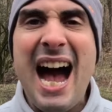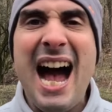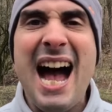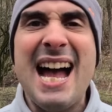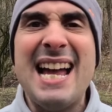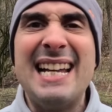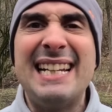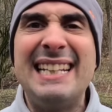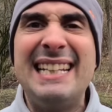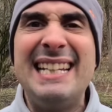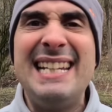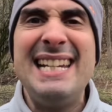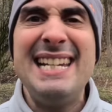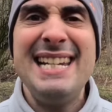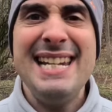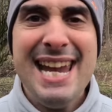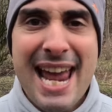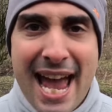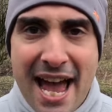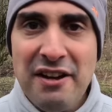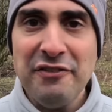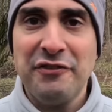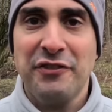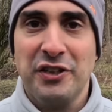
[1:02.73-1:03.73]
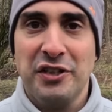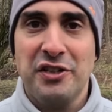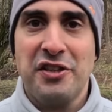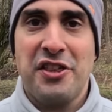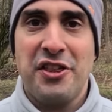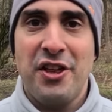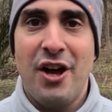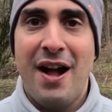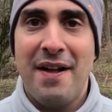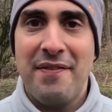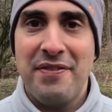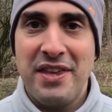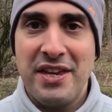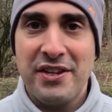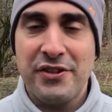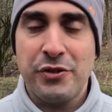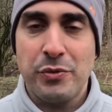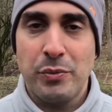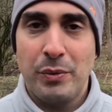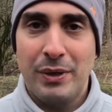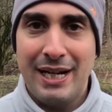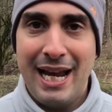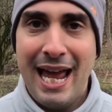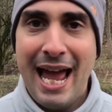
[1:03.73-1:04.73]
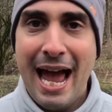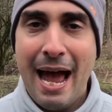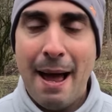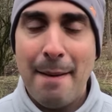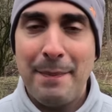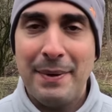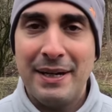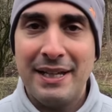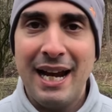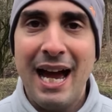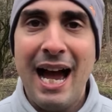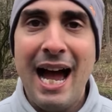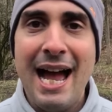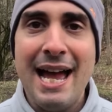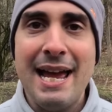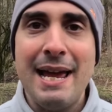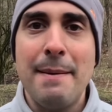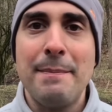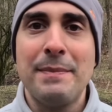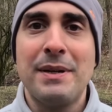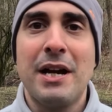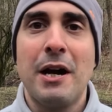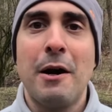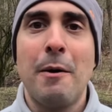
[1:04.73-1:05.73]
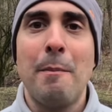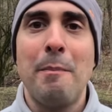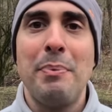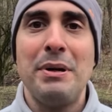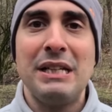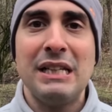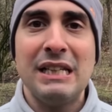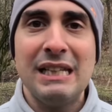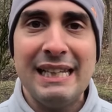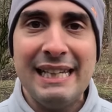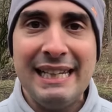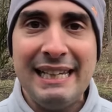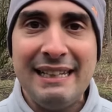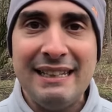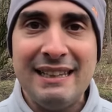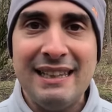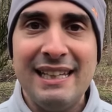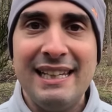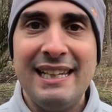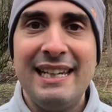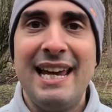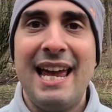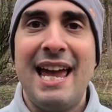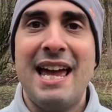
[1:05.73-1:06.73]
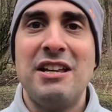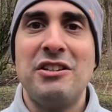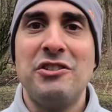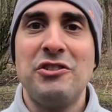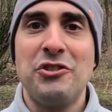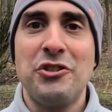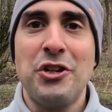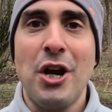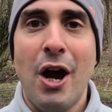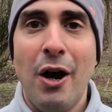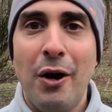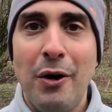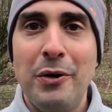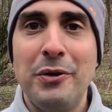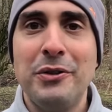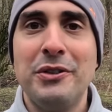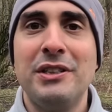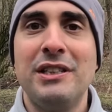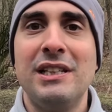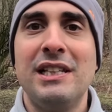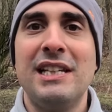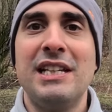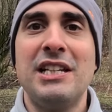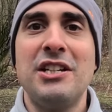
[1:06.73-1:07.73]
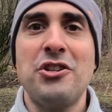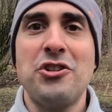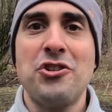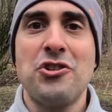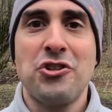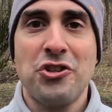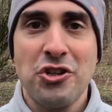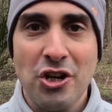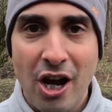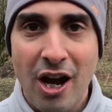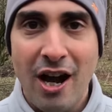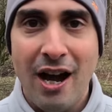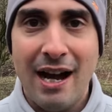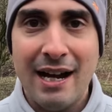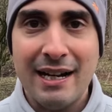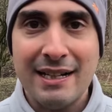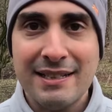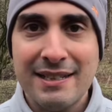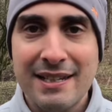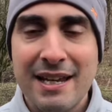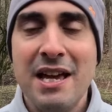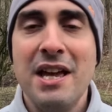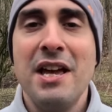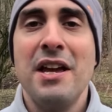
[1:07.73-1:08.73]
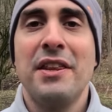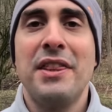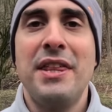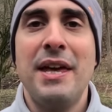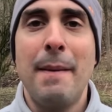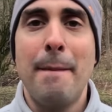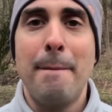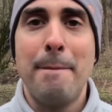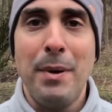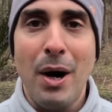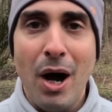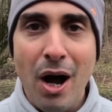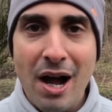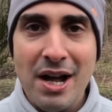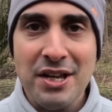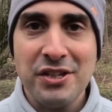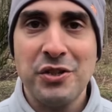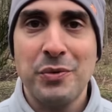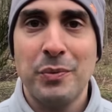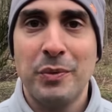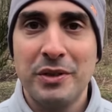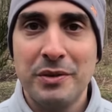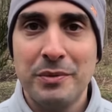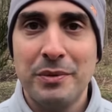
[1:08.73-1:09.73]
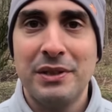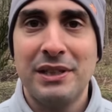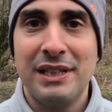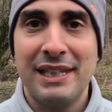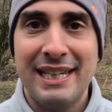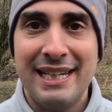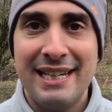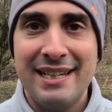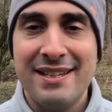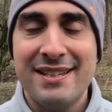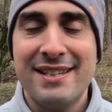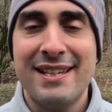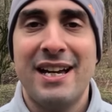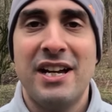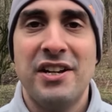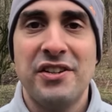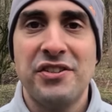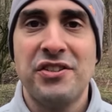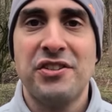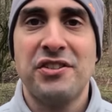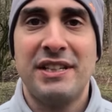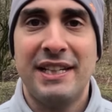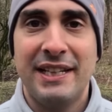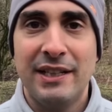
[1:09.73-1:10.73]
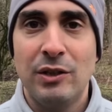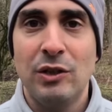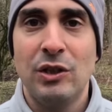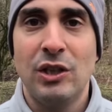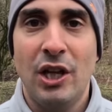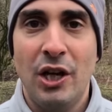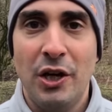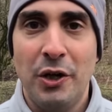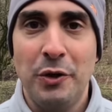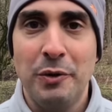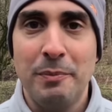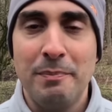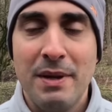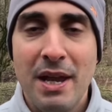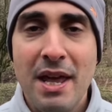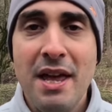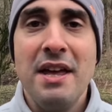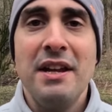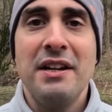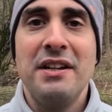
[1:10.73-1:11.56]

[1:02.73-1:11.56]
I never thought this would happen. I am completely and totally shocked that Boss would release a steel load.